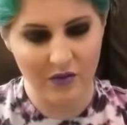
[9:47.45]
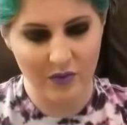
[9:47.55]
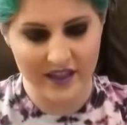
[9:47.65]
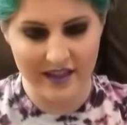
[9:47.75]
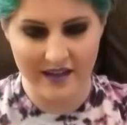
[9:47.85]

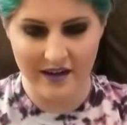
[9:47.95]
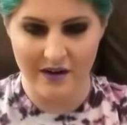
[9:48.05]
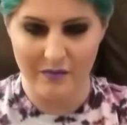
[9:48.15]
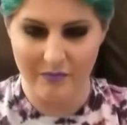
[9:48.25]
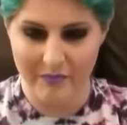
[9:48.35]
we
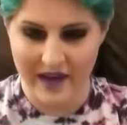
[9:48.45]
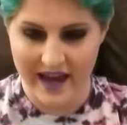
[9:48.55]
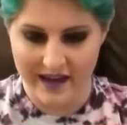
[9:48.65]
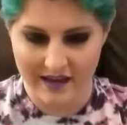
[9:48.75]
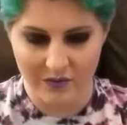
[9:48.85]
are
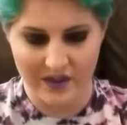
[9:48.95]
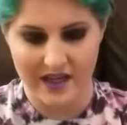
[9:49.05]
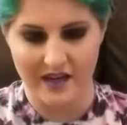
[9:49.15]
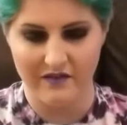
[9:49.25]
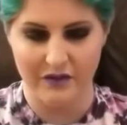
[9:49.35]
back. We
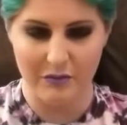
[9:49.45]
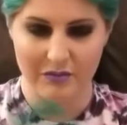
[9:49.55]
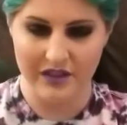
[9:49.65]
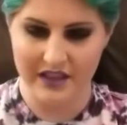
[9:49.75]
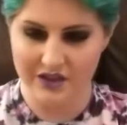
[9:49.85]
have
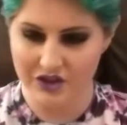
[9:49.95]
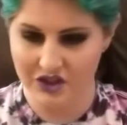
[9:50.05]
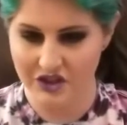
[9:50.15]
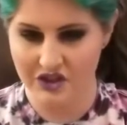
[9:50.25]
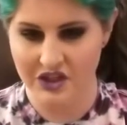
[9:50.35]

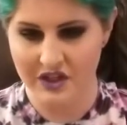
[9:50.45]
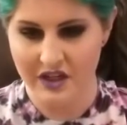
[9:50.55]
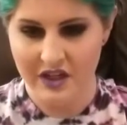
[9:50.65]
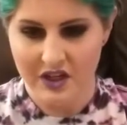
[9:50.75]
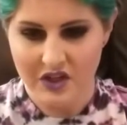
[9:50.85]
bleached.
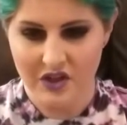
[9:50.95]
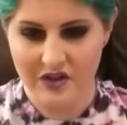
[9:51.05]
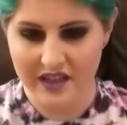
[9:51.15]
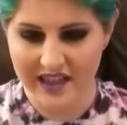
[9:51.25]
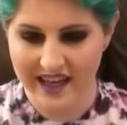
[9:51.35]
You
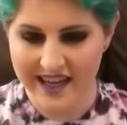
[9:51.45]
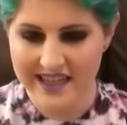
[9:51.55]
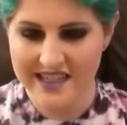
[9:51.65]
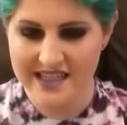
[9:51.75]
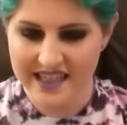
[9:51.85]
can kind
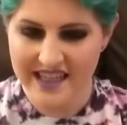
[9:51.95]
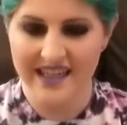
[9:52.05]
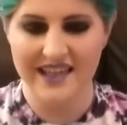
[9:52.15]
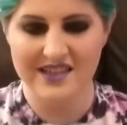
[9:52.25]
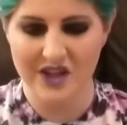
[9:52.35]
of
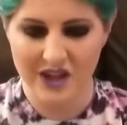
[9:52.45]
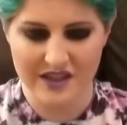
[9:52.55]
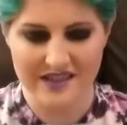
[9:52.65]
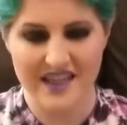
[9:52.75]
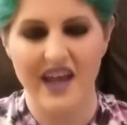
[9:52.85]
see, it's hard
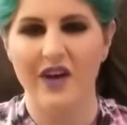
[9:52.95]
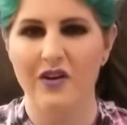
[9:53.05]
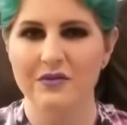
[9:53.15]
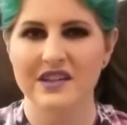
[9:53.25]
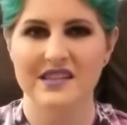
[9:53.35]
to
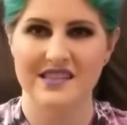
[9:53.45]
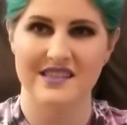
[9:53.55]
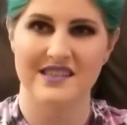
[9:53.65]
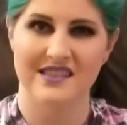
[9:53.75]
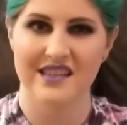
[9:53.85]
tell
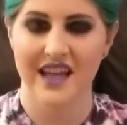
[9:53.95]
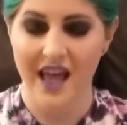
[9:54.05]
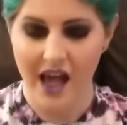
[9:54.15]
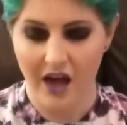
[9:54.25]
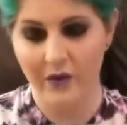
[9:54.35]
because
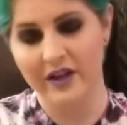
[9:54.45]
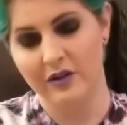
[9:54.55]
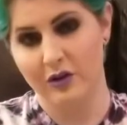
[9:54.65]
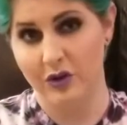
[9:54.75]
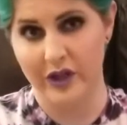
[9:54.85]
I went a
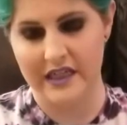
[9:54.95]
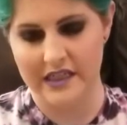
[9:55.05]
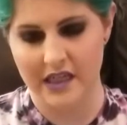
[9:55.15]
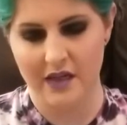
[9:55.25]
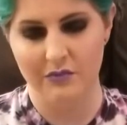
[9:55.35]
little
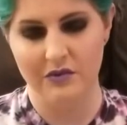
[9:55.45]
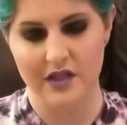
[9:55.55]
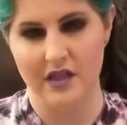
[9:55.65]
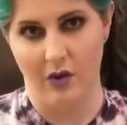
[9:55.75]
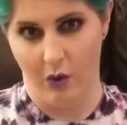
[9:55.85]
crazy and
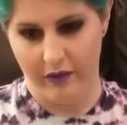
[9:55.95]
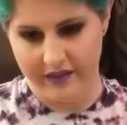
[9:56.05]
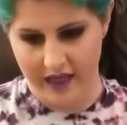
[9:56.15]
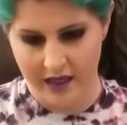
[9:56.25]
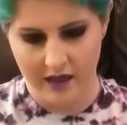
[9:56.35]
did the whole
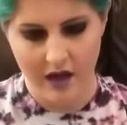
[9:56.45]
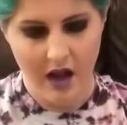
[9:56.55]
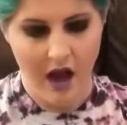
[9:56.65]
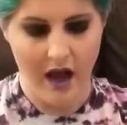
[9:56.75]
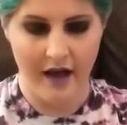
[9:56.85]
thing.
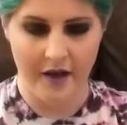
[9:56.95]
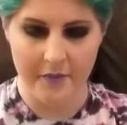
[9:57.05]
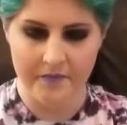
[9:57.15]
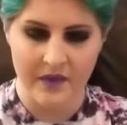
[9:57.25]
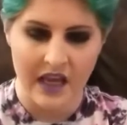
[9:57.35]

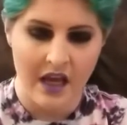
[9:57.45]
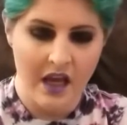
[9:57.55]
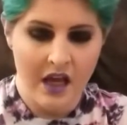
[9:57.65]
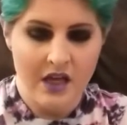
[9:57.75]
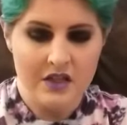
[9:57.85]

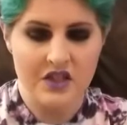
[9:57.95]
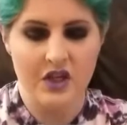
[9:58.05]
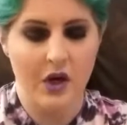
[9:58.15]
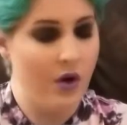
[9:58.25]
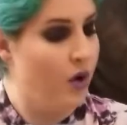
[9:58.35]

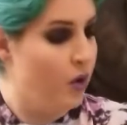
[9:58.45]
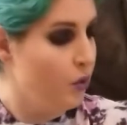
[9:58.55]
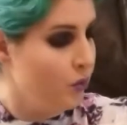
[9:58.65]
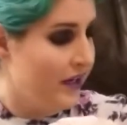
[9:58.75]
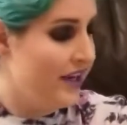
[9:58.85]
So
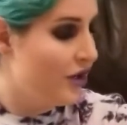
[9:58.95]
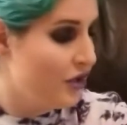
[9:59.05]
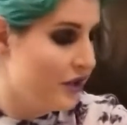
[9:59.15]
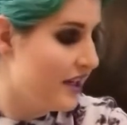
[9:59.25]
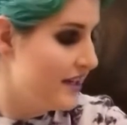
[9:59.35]
we are
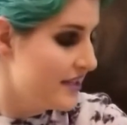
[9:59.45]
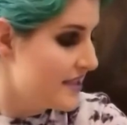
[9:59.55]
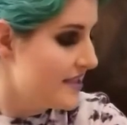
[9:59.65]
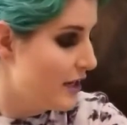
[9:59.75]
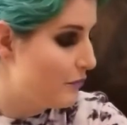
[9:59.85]
looking at
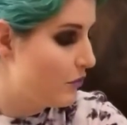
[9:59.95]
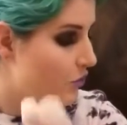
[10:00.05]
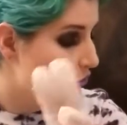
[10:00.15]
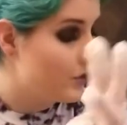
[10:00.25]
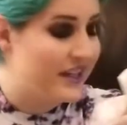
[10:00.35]
step
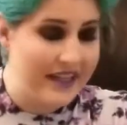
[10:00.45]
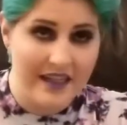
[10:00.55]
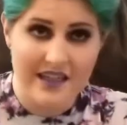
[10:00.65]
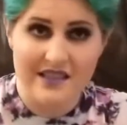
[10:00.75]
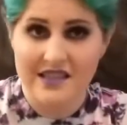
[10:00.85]

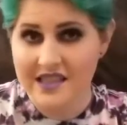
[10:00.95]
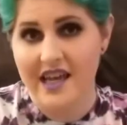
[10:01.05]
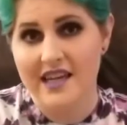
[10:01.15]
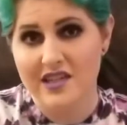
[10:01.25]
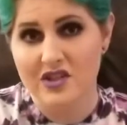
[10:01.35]
3. It
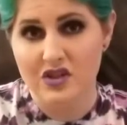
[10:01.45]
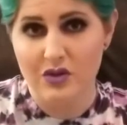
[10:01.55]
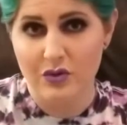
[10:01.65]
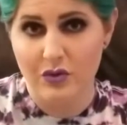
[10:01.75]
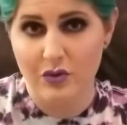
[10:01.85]
says
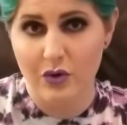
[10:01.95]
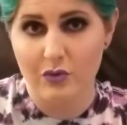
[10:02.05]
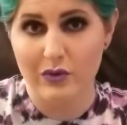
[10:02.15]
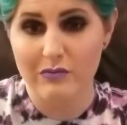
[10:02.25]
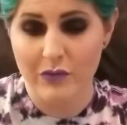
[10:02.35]
to
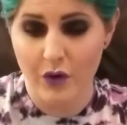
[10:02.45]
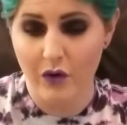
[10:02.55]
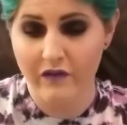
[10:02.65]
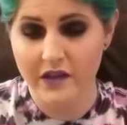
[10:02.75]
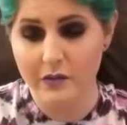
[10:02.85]

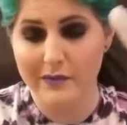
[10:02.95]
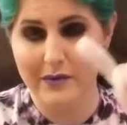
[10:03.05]
remove the rubber